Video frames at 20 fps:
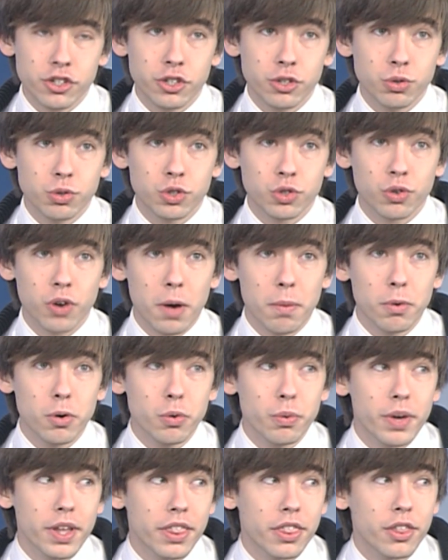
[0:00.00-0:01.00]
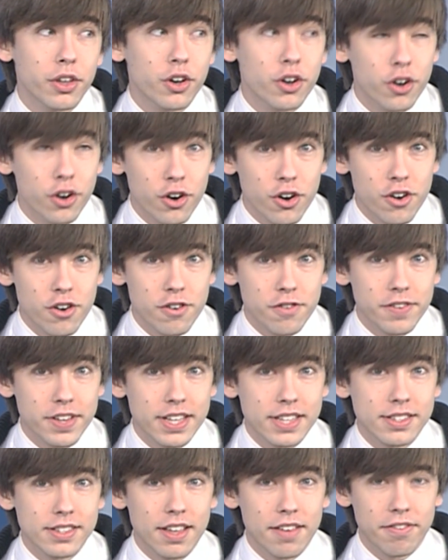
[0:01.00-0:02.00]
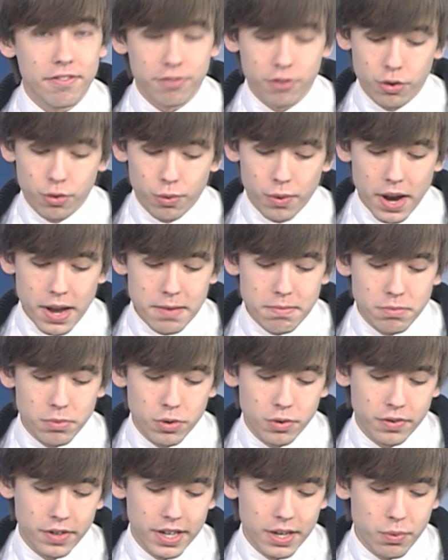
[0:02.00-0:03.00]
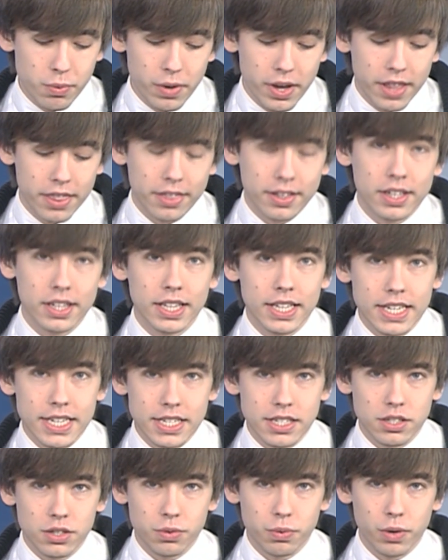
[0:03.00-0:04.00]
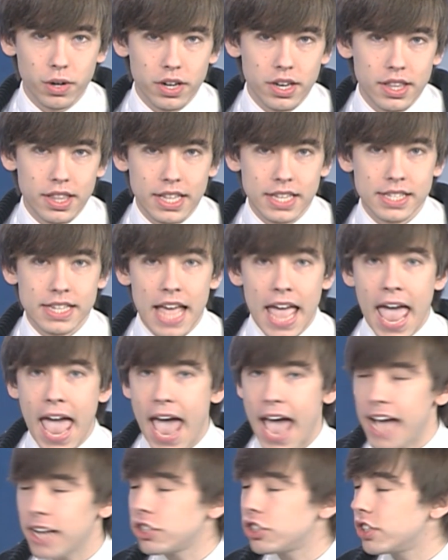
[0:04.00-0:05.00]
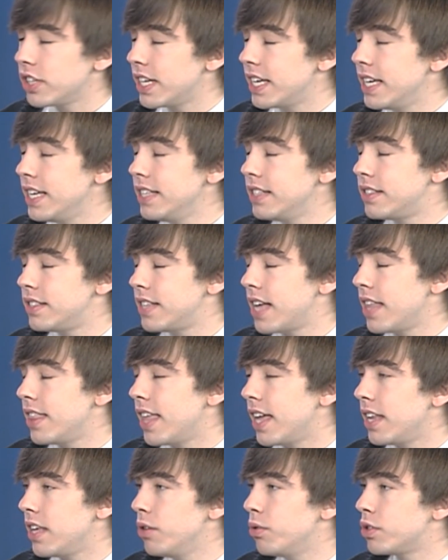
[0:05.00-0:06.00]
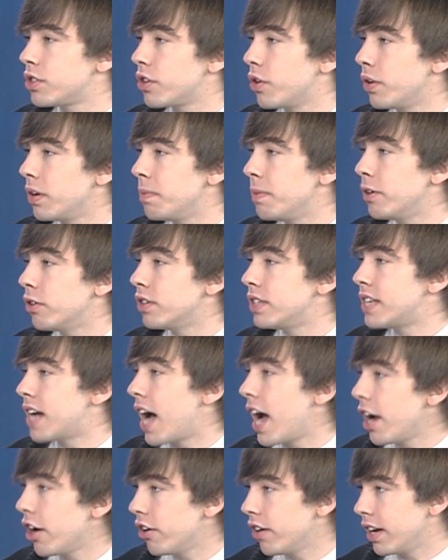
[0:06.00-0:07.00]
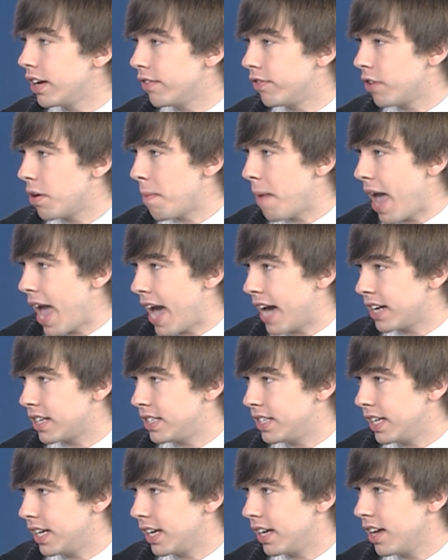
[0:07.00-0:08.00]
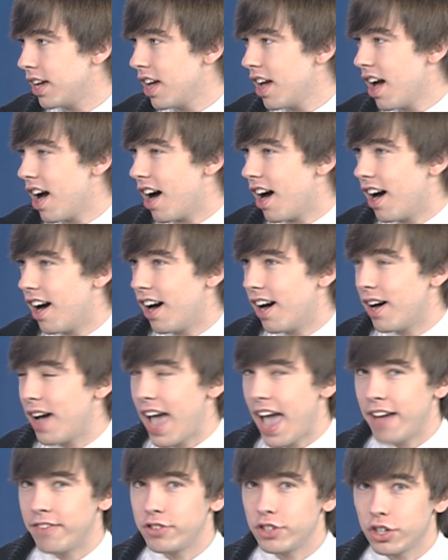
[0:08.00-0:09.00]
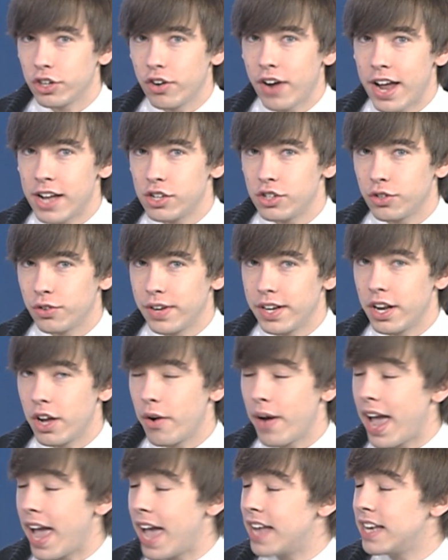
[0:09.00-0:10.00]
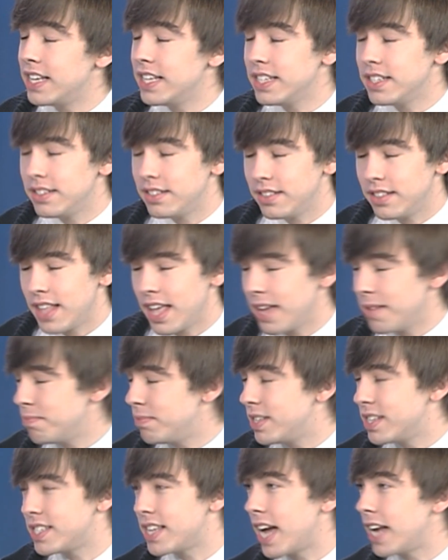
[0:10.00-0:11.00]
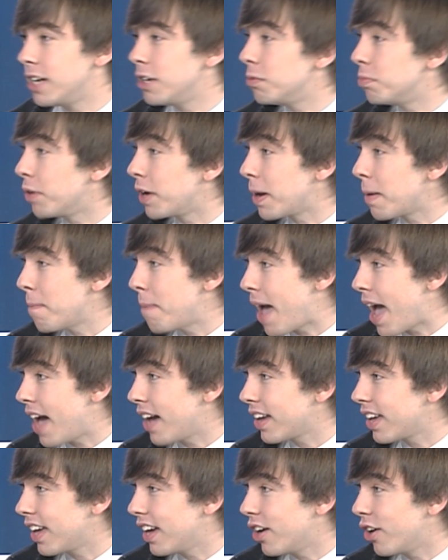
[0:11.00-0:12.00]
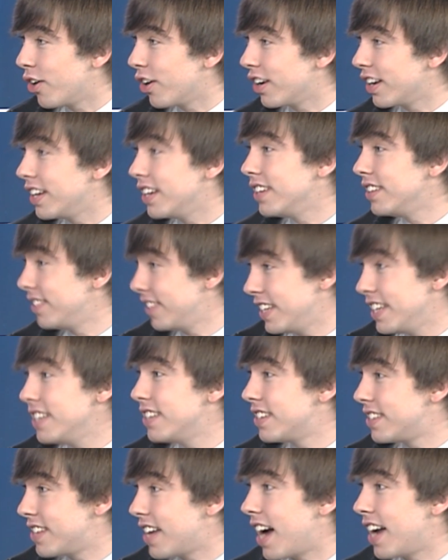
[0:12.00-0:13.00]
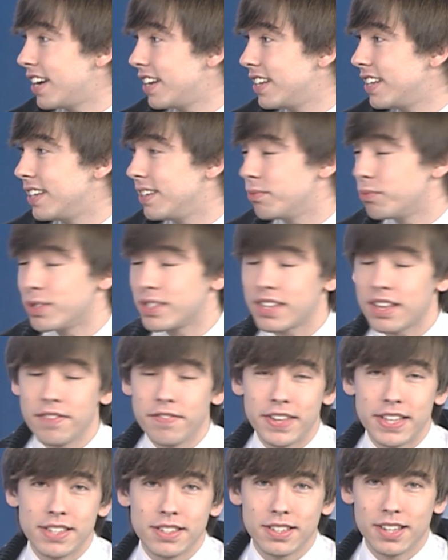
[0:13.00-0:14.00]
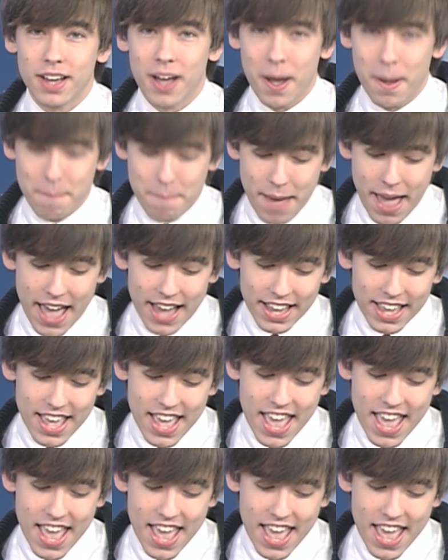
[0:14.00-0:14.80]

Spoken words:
to Trouble with the Curve. It's a great movie with Clint Eastwood. Actually, he said that he was going to be retiring from acting after Gran Torino, and they decided to bring him back, or he decided and was convinced to come back.